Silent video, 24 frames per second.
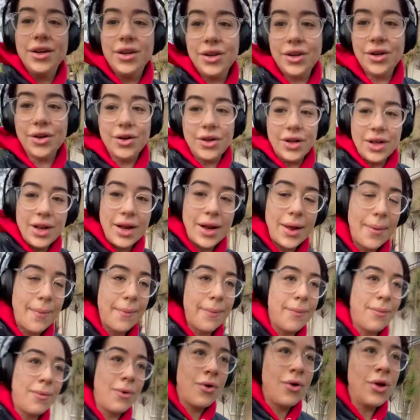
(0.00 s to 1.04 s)
Good
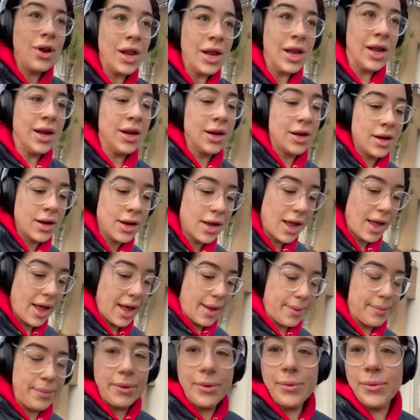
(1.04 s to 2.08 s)
morning.
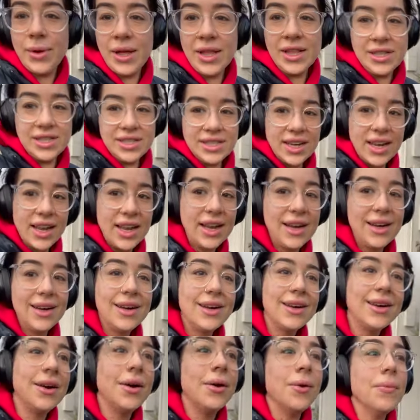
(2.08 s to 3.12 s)
Happy Wednesday.
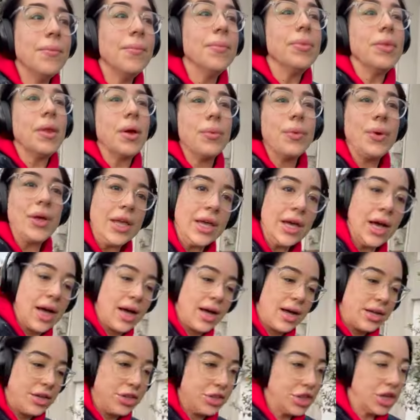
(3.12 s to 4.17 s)
We
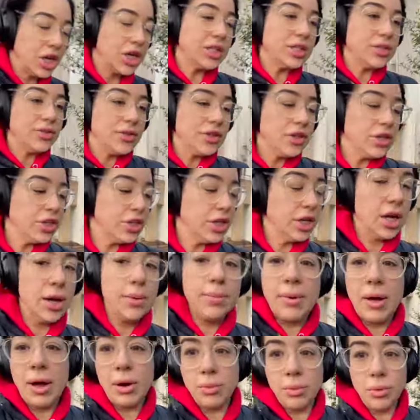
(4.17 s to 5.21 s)
are just finishing
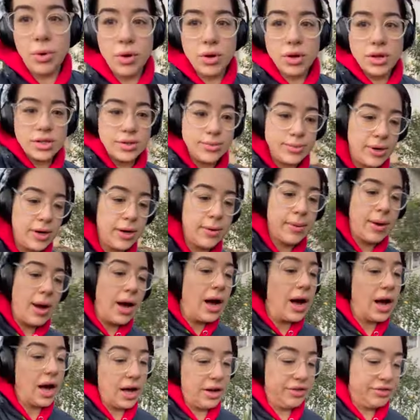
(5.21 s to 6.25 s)
up our walk. It's been about a
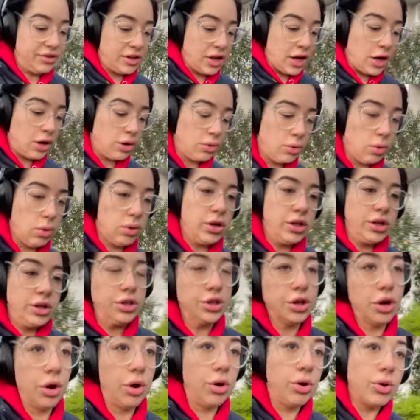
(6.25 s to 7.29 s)
half an hour walk in
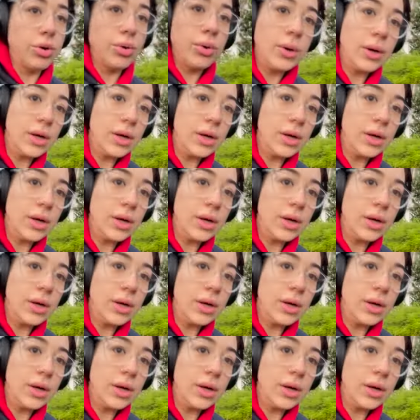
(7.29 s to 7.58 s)
total.